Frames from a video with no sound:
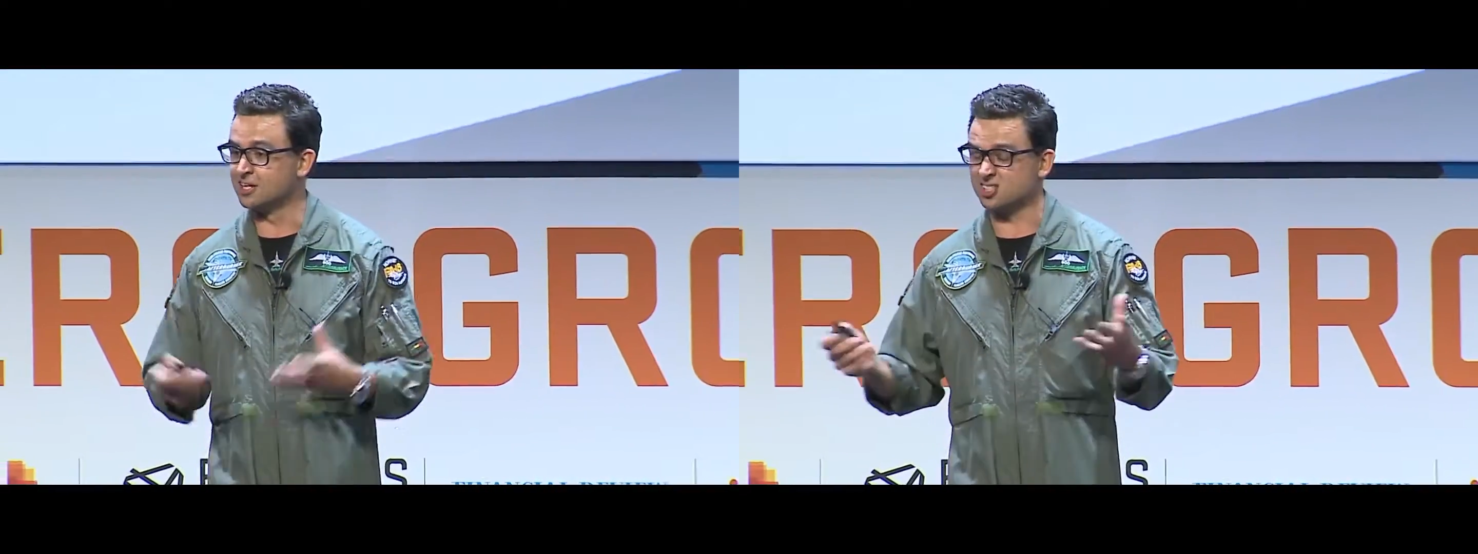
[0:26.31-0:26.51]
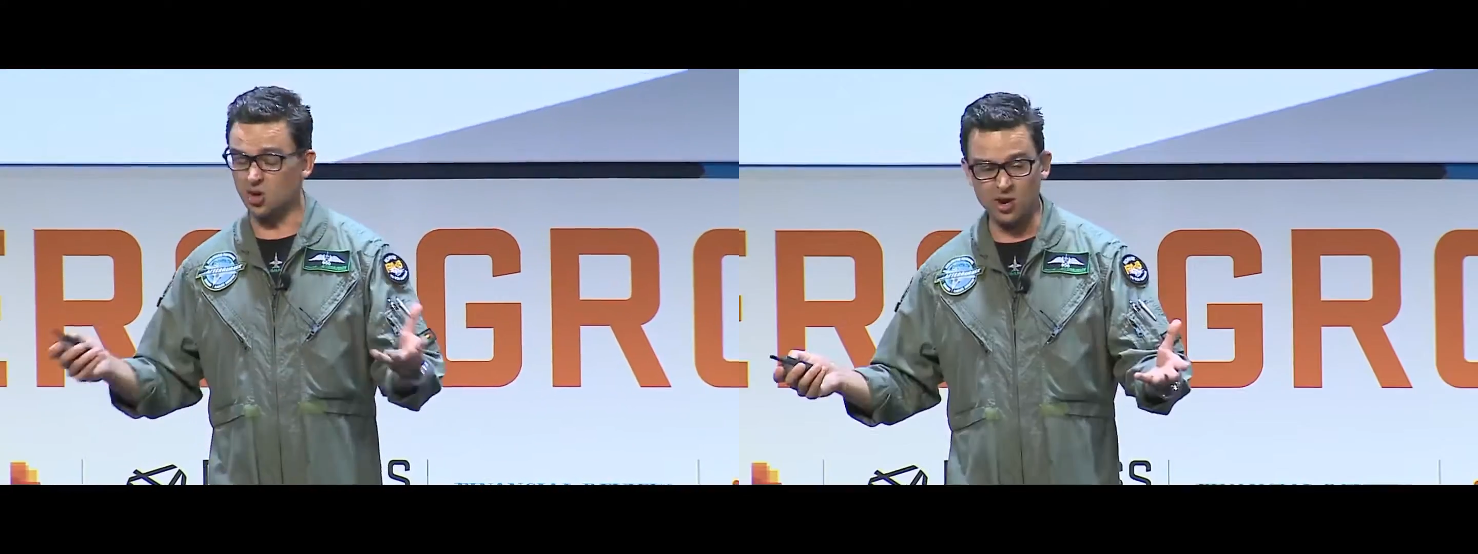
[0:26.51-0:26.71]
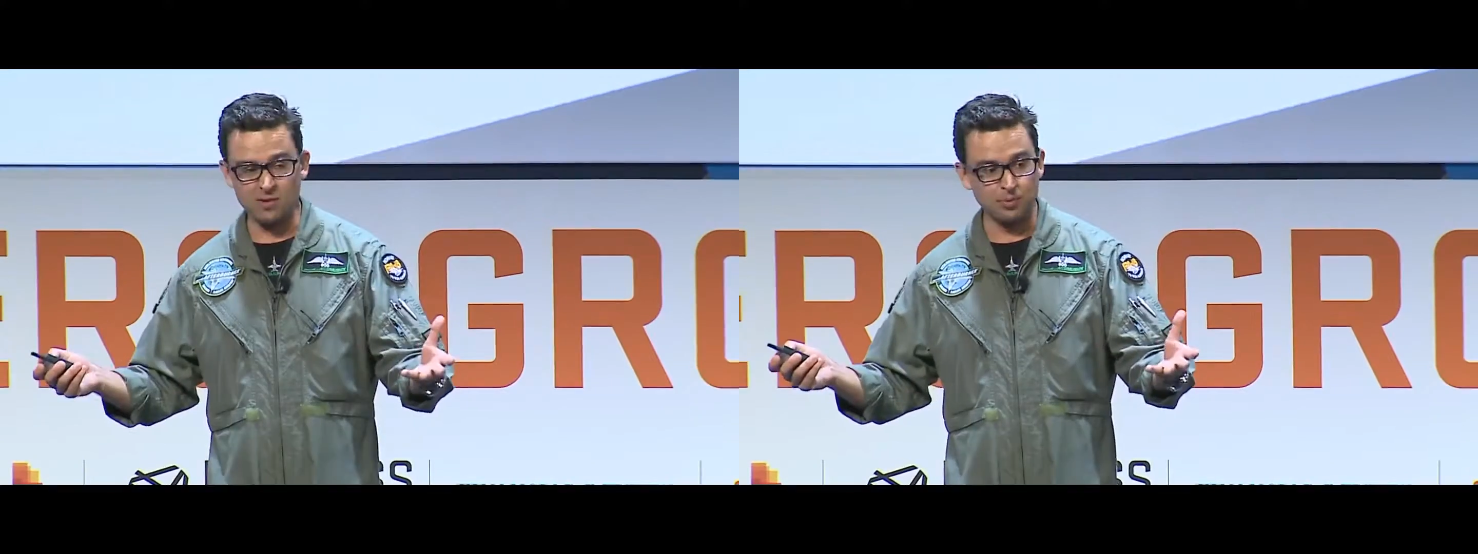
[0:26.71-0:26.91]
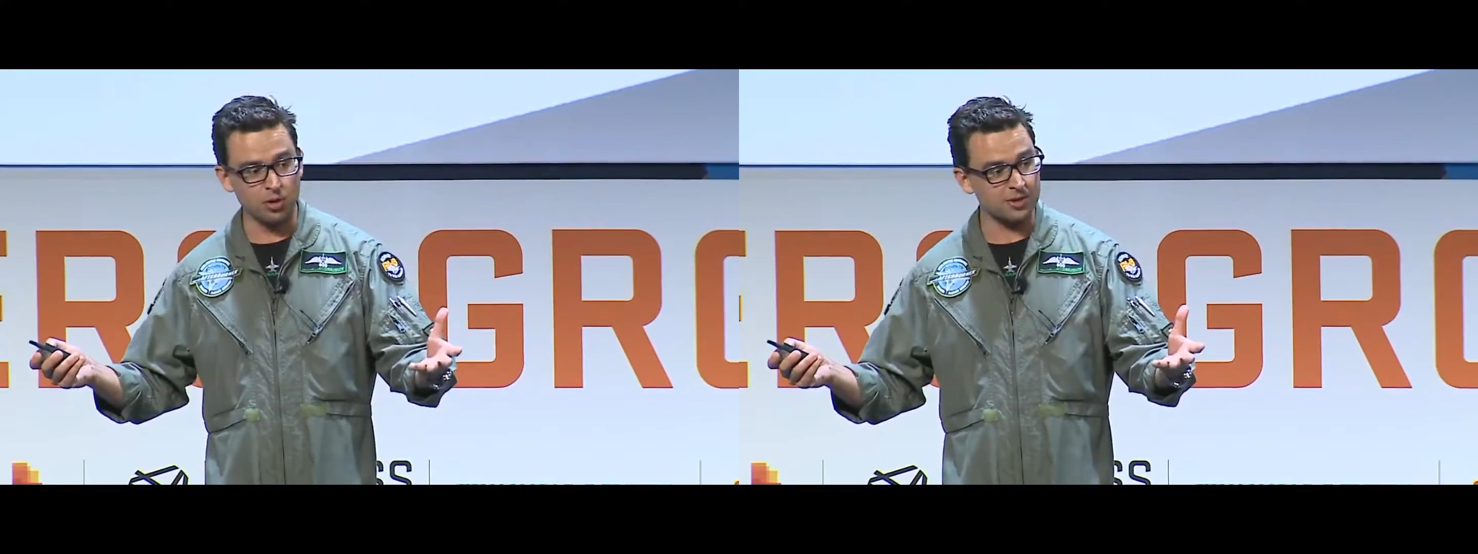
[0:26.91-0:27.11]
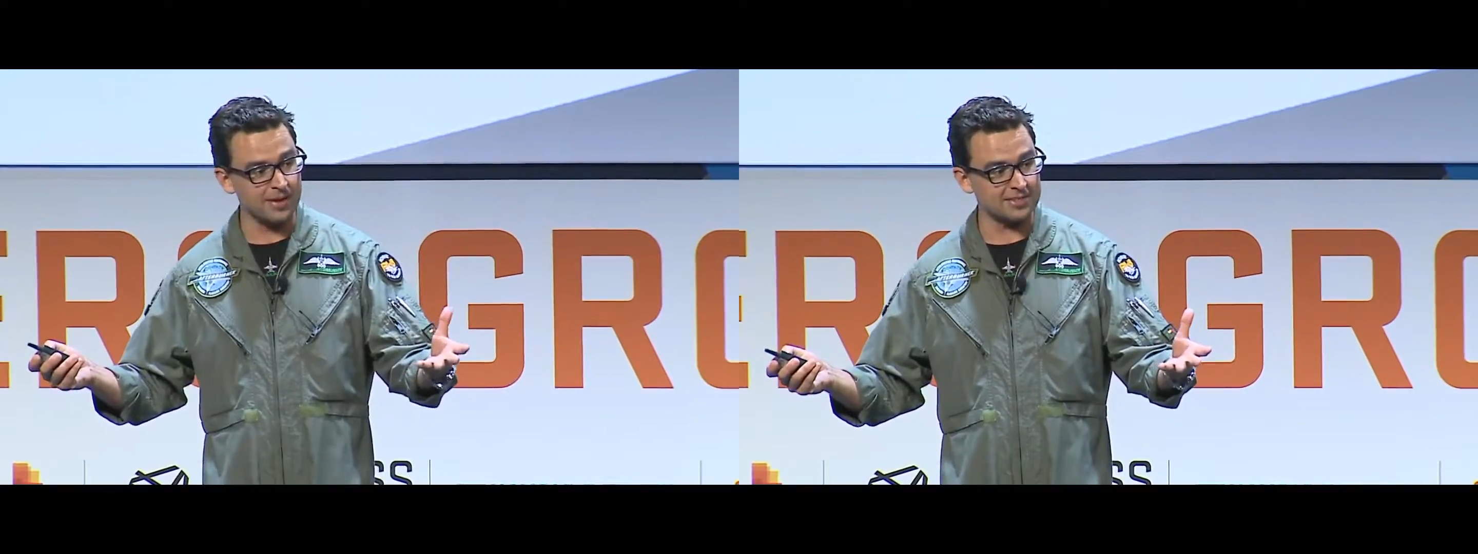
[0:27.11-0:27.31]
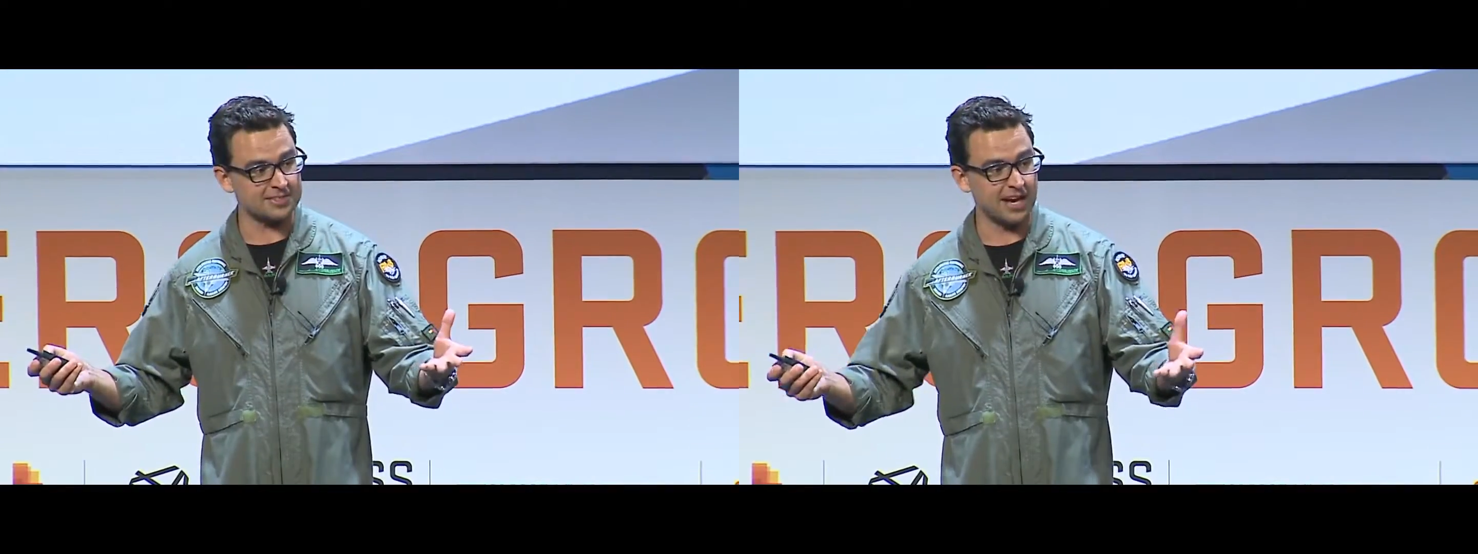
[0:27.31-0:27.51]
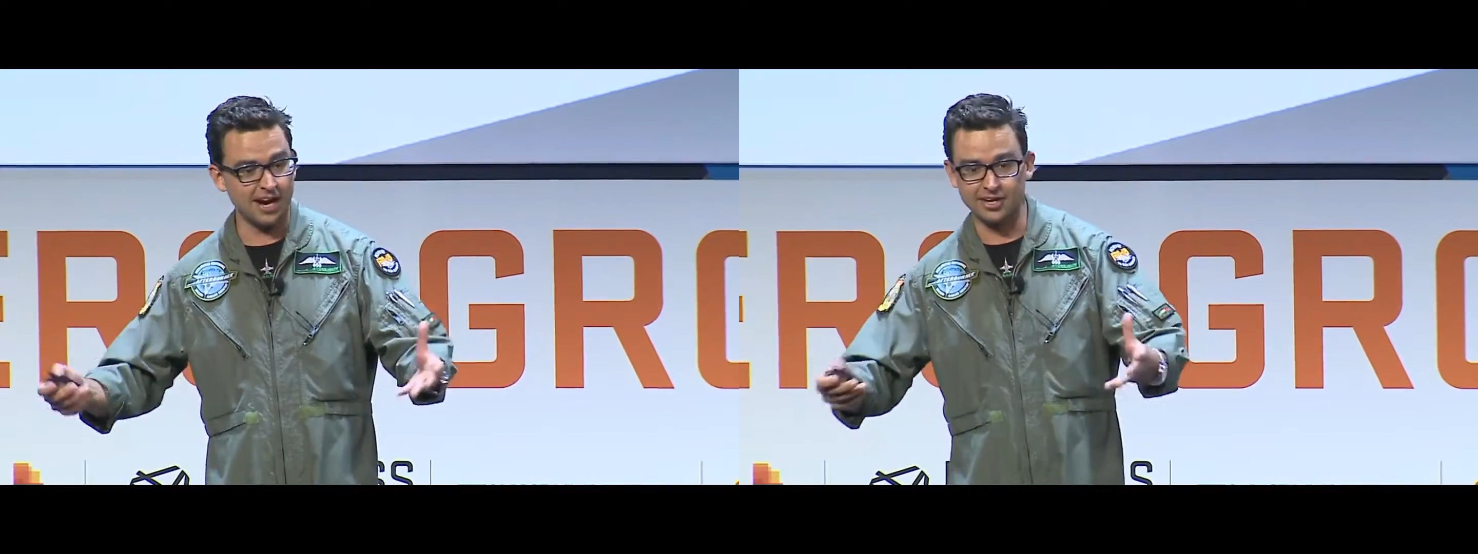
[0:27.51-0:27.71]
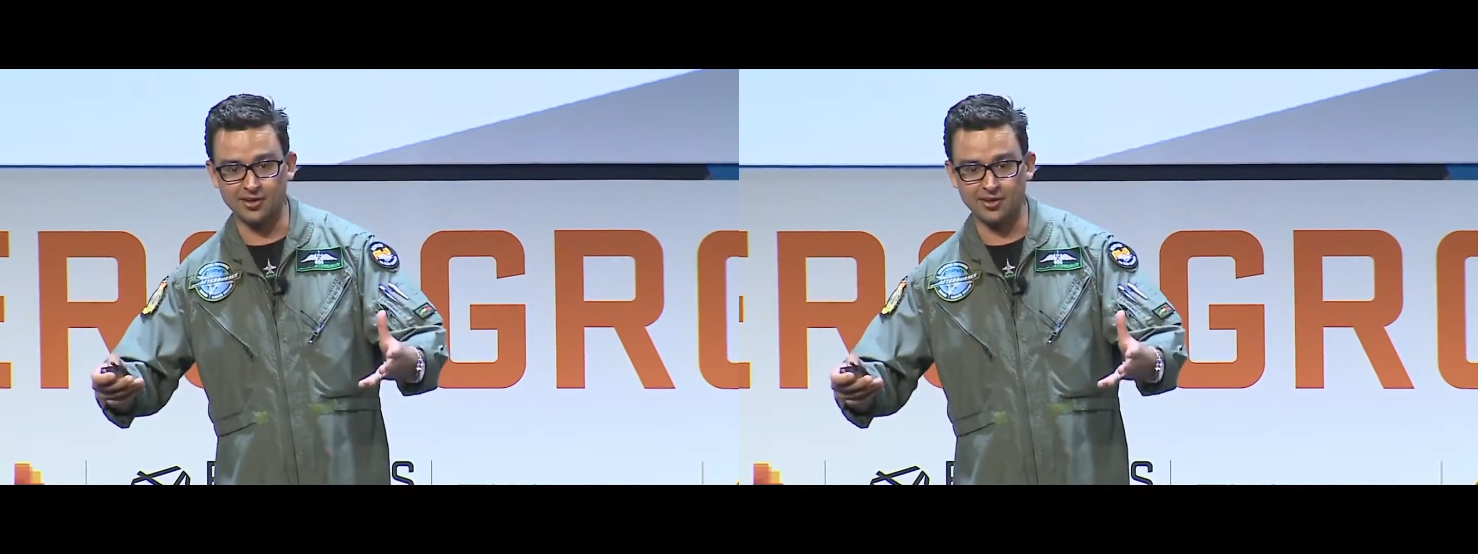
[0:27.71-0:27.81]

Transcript: because I read a book about starting